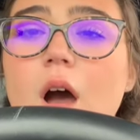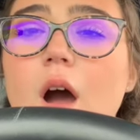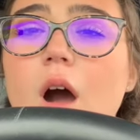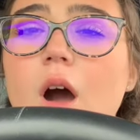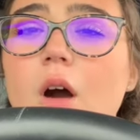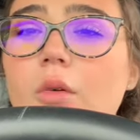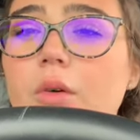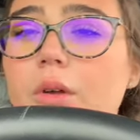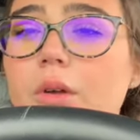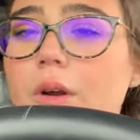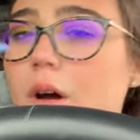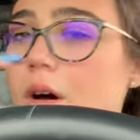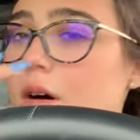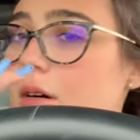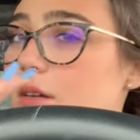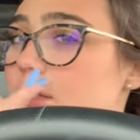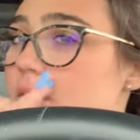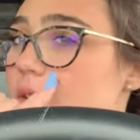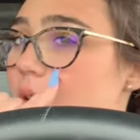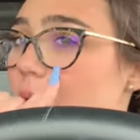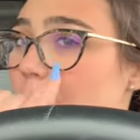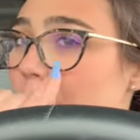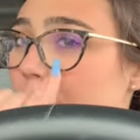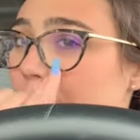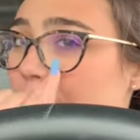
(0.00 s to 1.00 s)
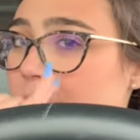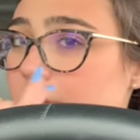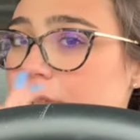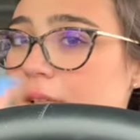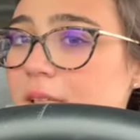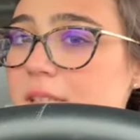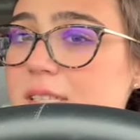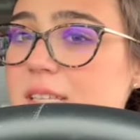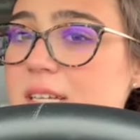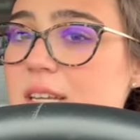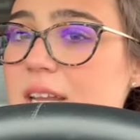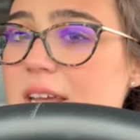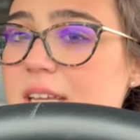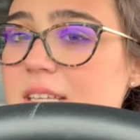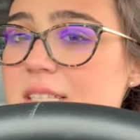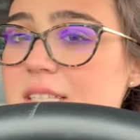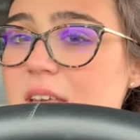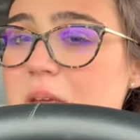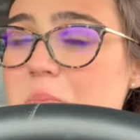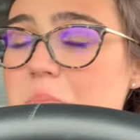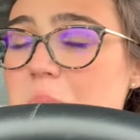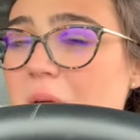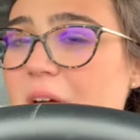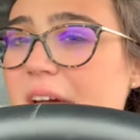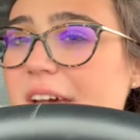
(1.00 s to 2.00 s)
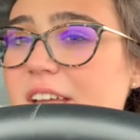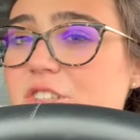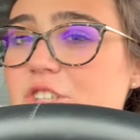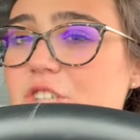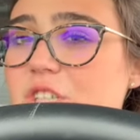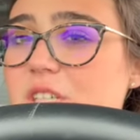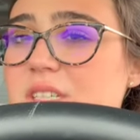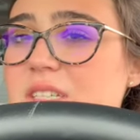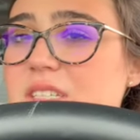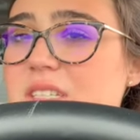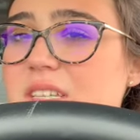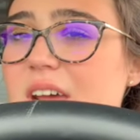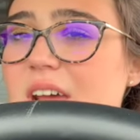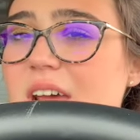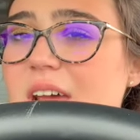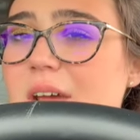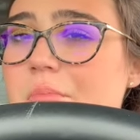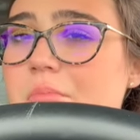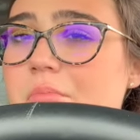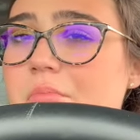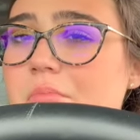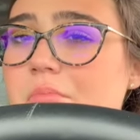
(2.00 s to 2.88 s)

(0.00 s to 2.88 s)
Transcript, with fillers: Oh, and also apparently today's St. Patrick's Day.